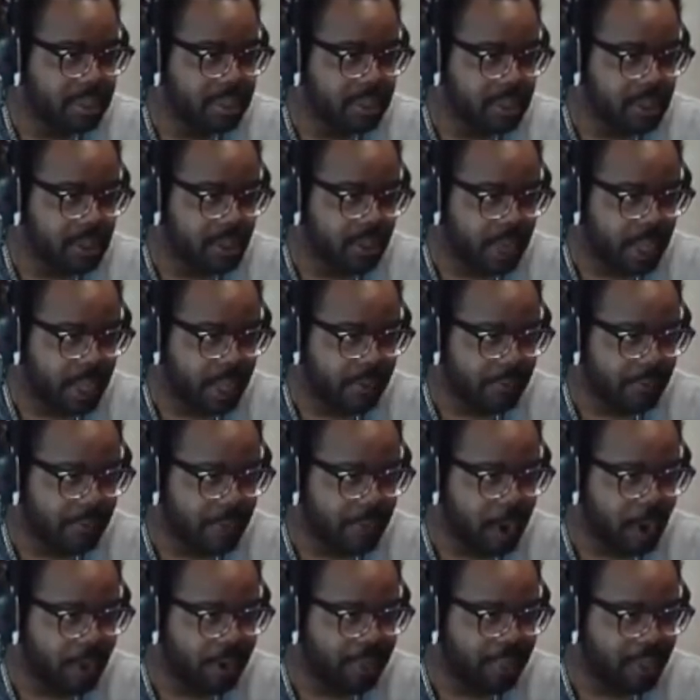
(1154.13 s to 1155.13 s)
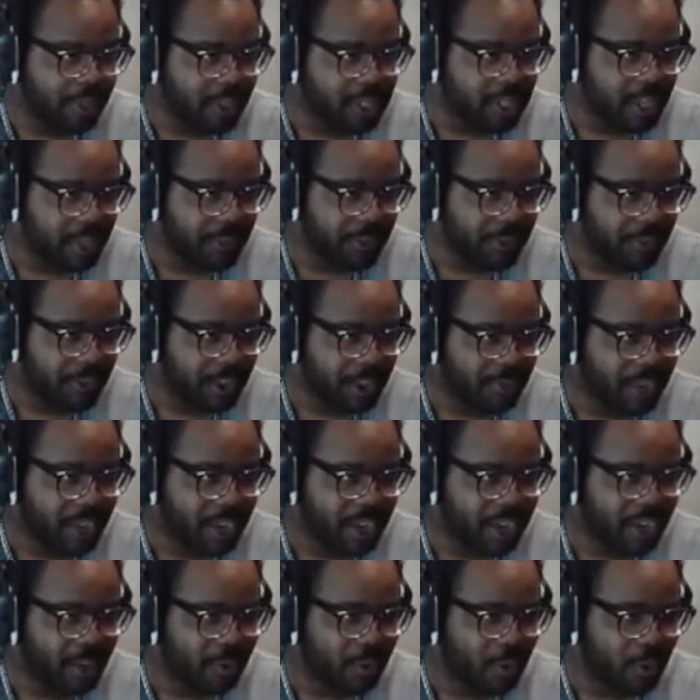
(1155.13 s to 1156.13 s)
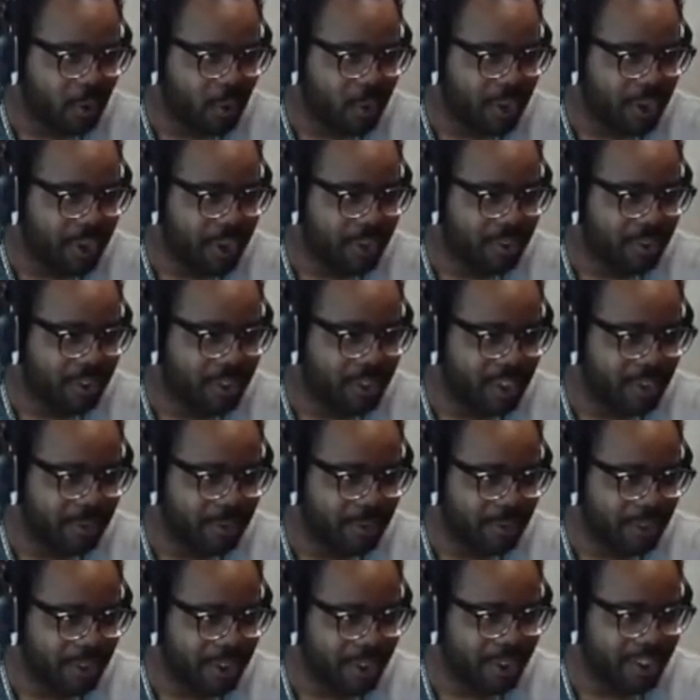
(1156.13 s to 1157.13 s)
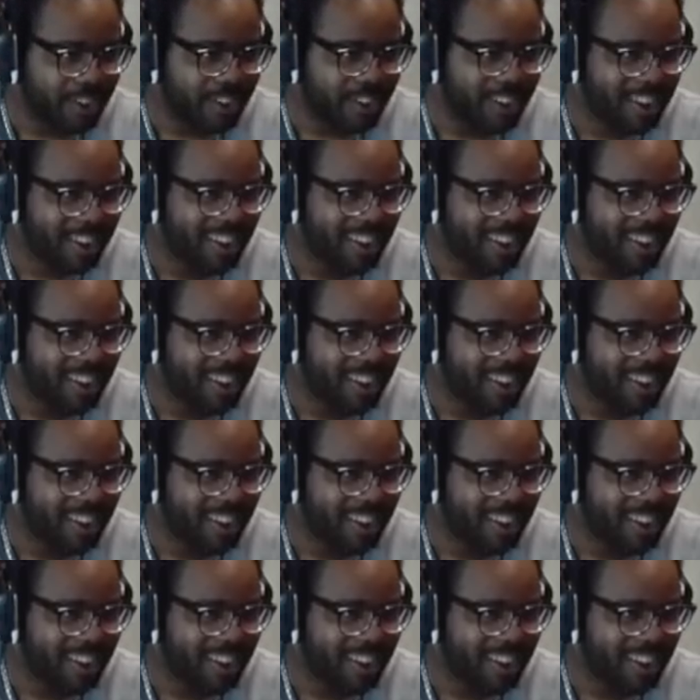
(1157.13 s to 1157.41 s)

So for marathon safety, I'm not going to roll under the level here.